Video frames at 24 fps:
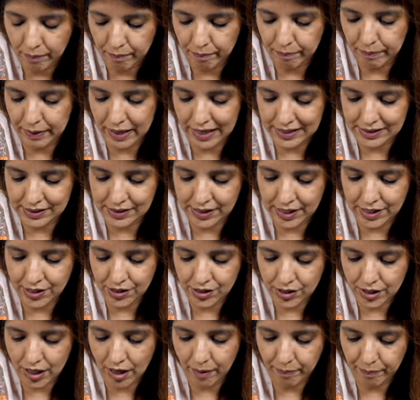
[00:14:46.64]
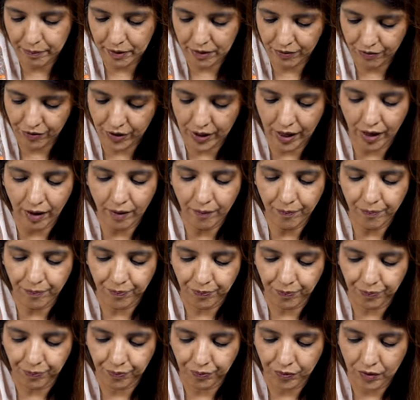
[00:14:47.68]
placenta previa
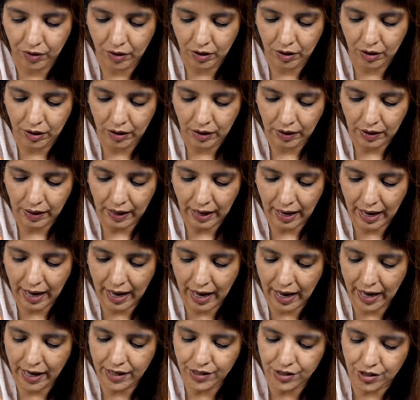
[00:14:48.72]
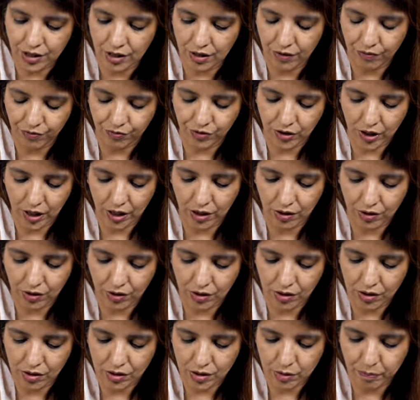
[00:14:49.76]
and if there
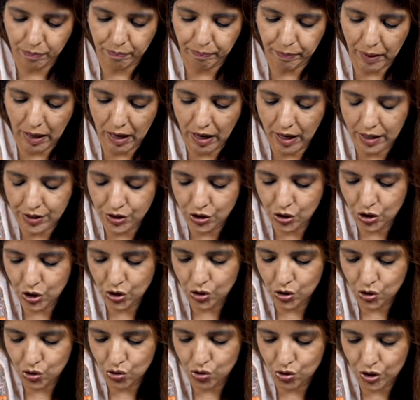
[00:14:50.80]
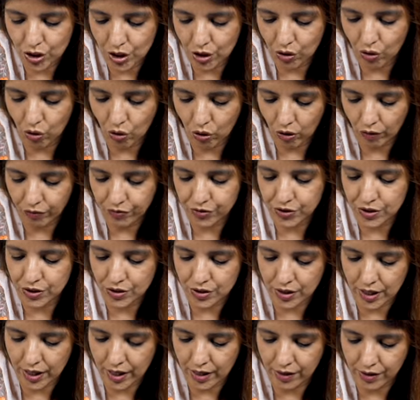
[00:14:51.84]
is past history of
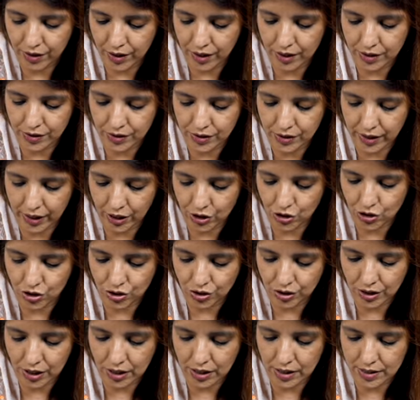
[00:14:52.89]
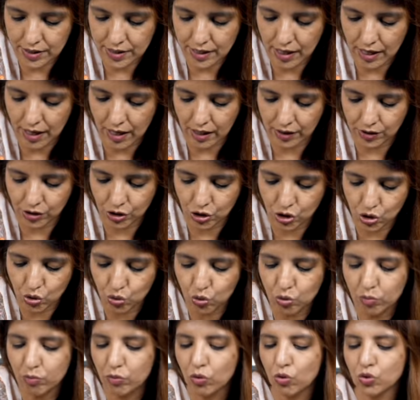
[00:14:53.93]
cesarean section these are the
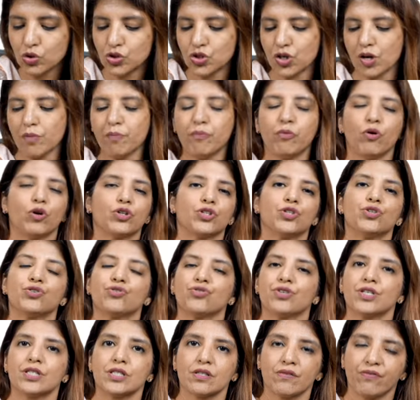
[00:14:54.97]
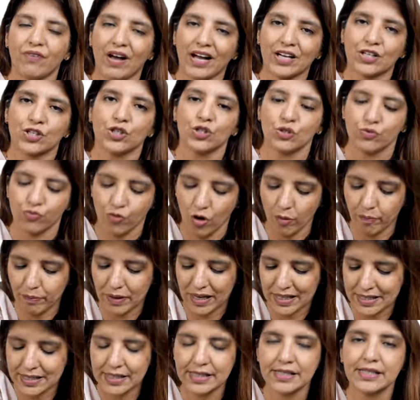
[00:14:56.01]
two most important risk factors for
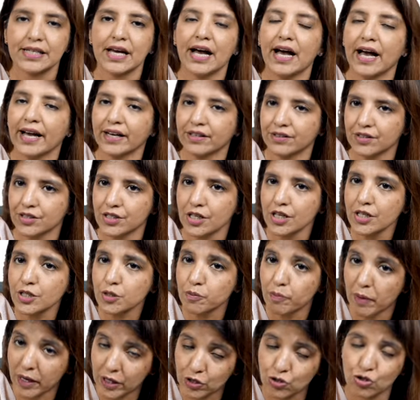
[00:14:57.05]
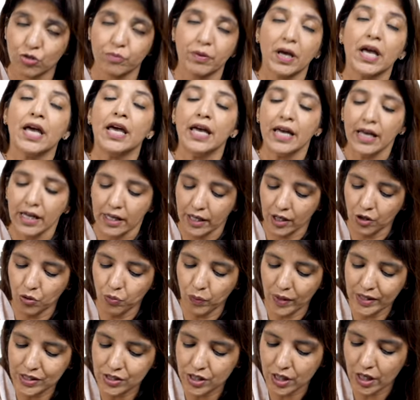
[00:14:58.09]
placenta accreta spectrum
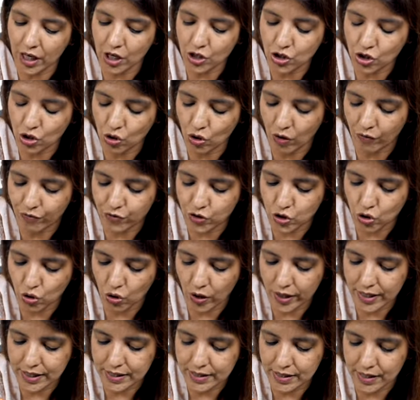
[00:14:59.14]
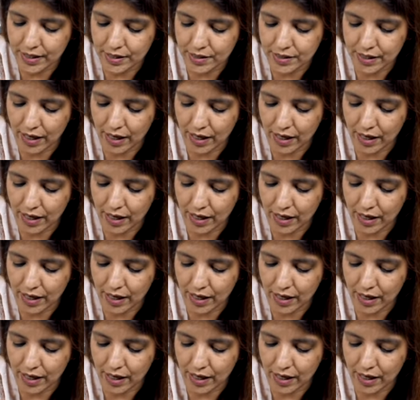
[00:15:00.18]
investigation of choice is